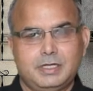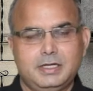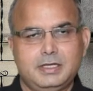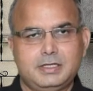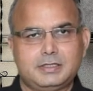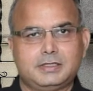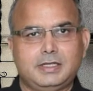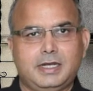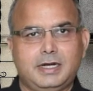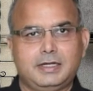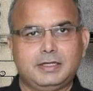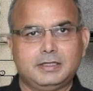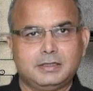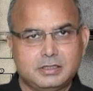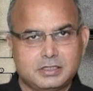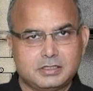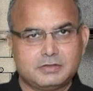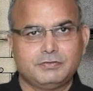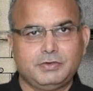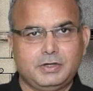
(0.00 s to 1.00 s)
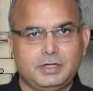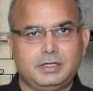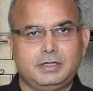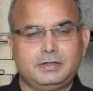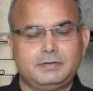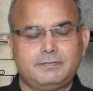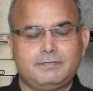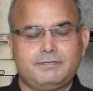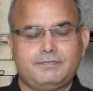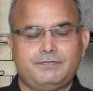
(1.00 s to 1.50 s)
is that in this
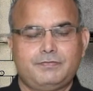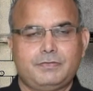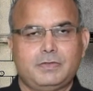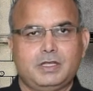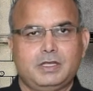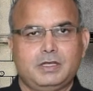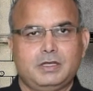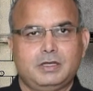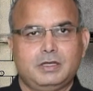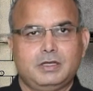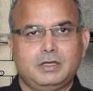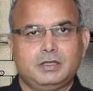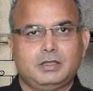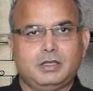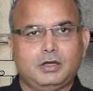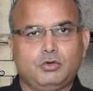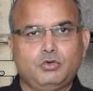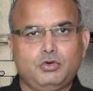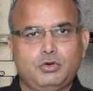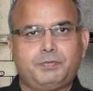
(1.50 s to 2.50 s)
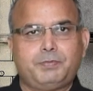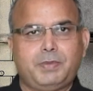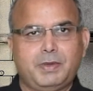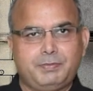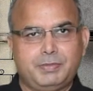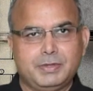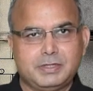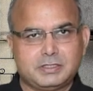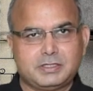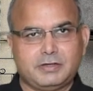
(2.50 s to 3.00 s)
world, the good
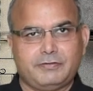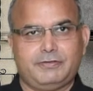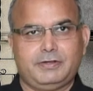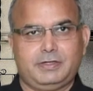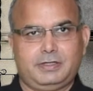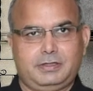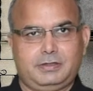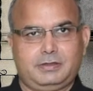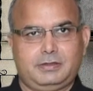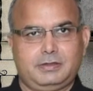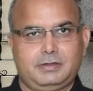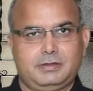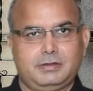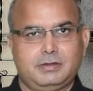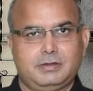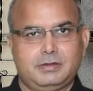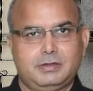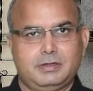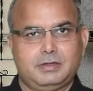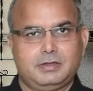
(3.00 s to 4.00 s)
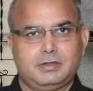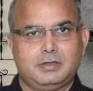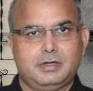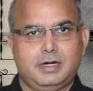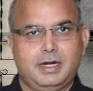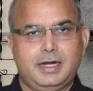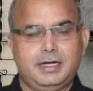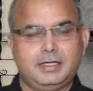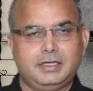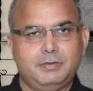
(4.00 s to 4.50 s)
people suffer
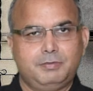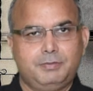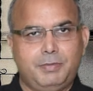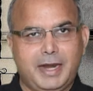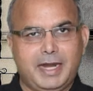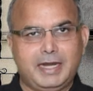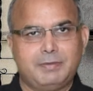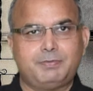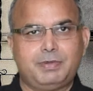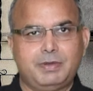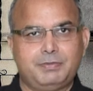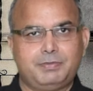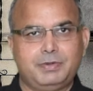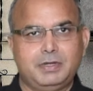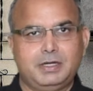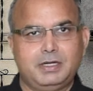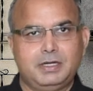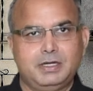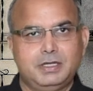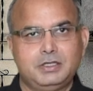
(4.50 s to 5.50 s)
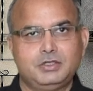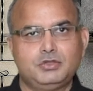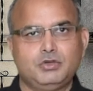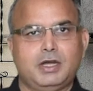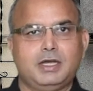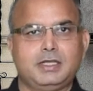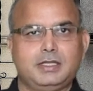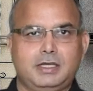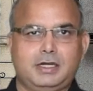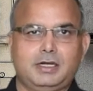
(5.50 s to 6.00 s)
and the bad people
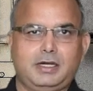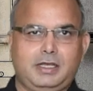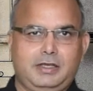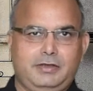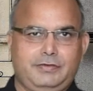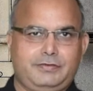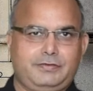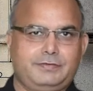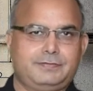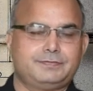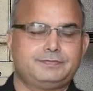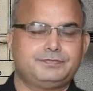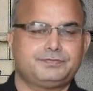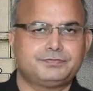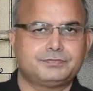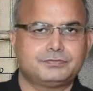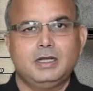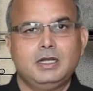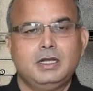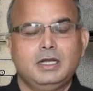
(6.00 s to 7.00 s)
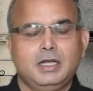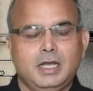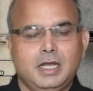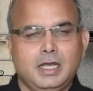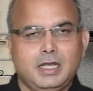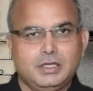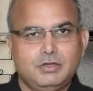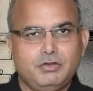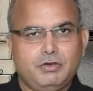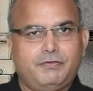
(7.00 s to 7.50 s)
enjoy their life.
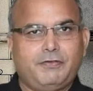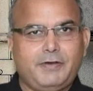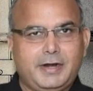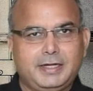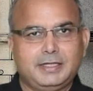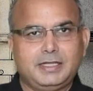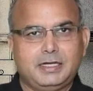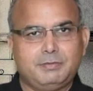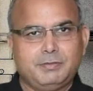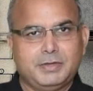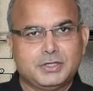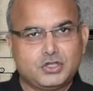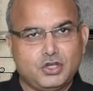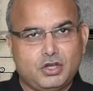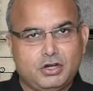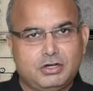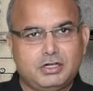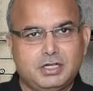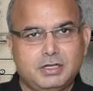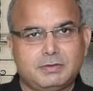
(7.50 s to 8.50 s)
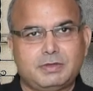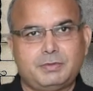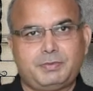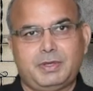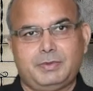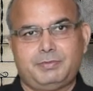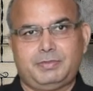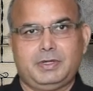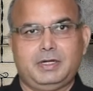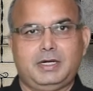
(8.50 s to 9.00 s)
You will find that majority of the
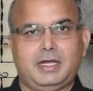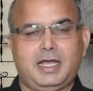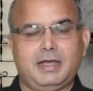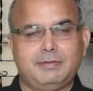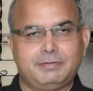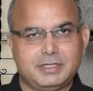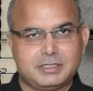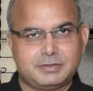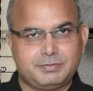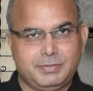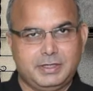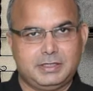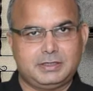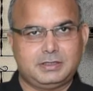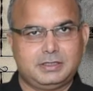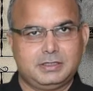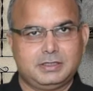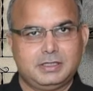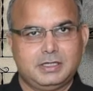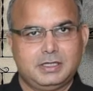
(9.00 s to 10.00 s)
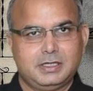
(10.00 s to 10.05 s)
people have this myth